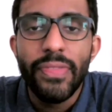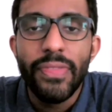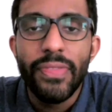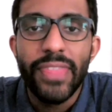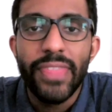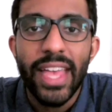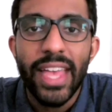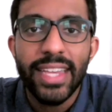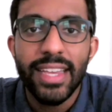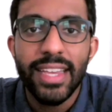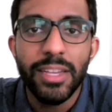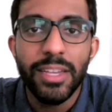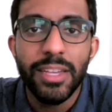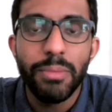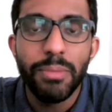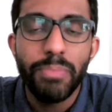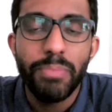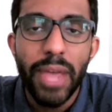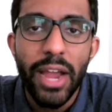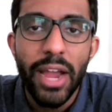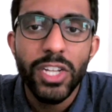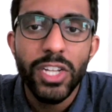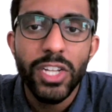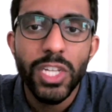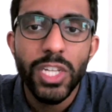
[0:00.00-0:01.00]
that could
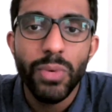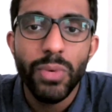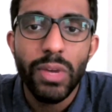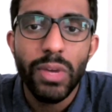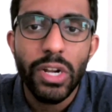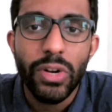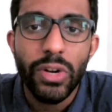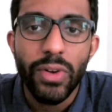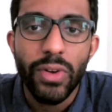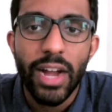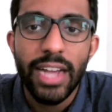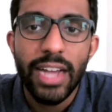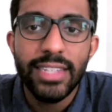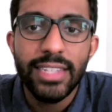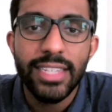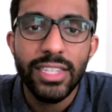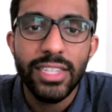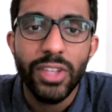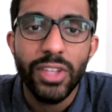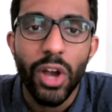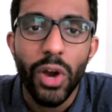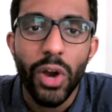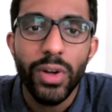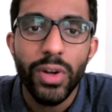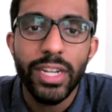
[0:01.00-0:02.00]
compare to what Christ has
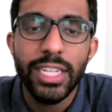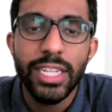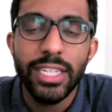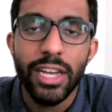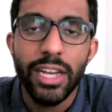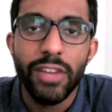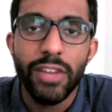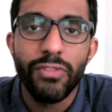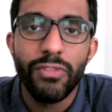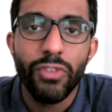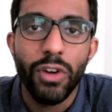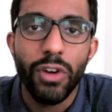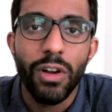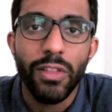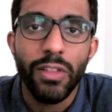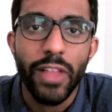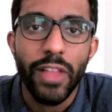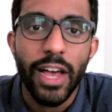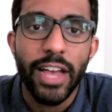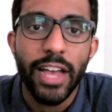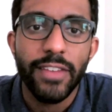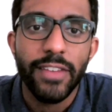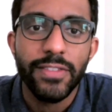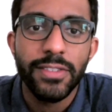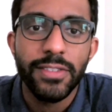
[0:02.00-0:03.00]
already done for our
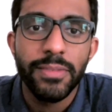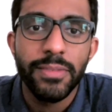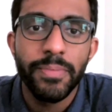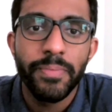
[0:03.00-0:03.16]
lives.